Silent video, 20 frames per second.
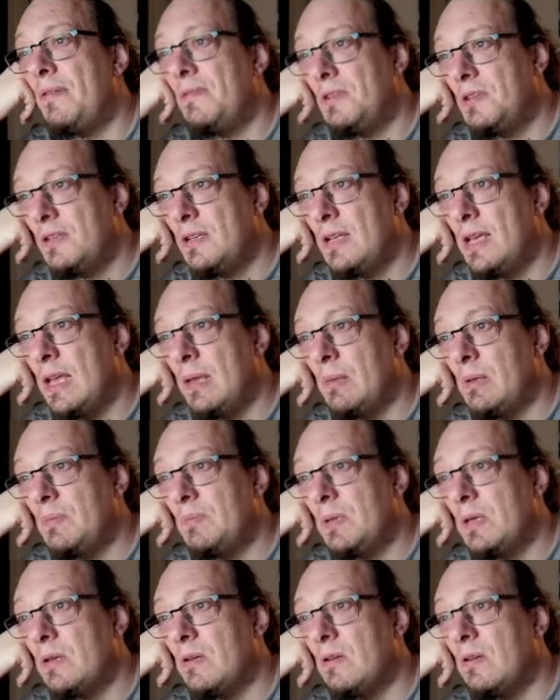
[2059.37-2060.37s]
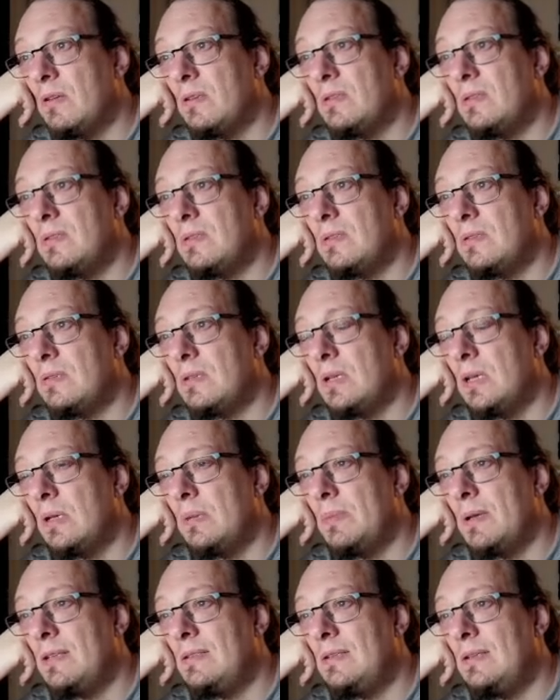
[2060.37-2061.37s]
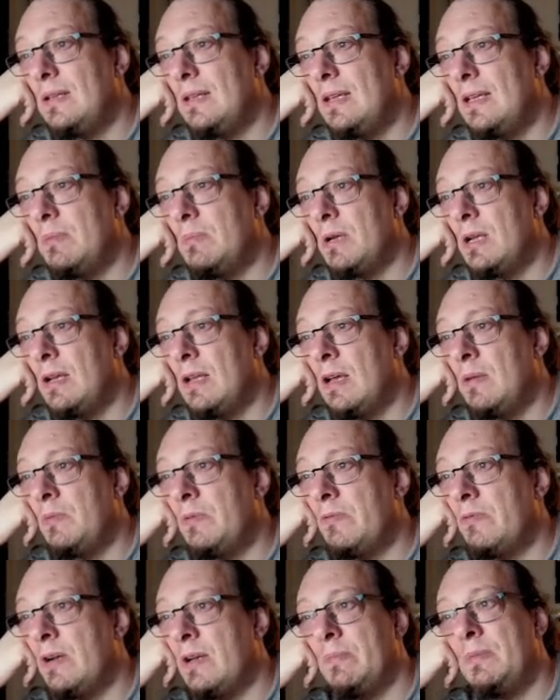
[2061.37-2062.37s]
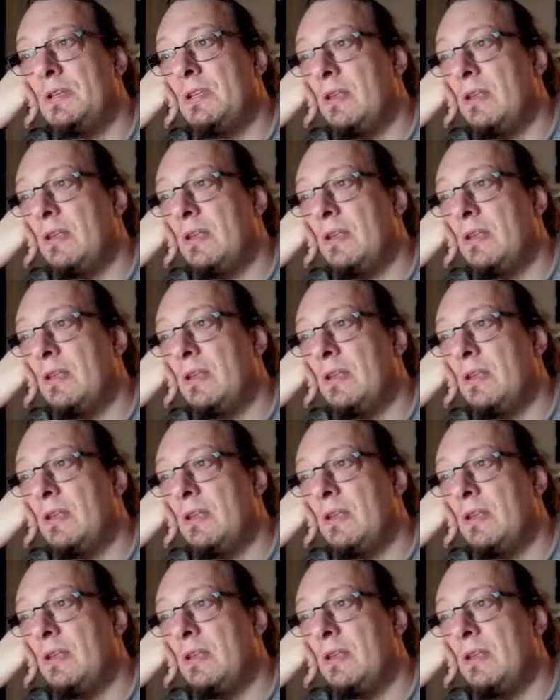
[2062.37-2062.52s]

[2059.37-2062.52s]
it enabled because basically in my lab environment,